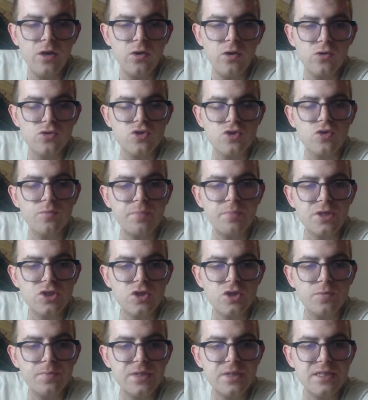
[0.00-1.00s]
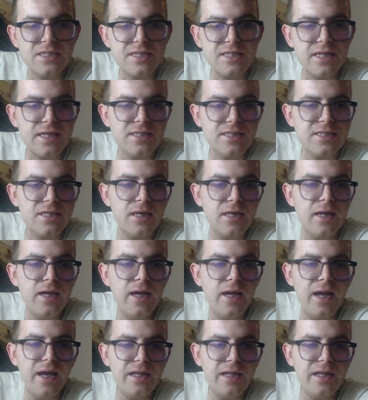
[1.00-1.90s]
also bishop d6,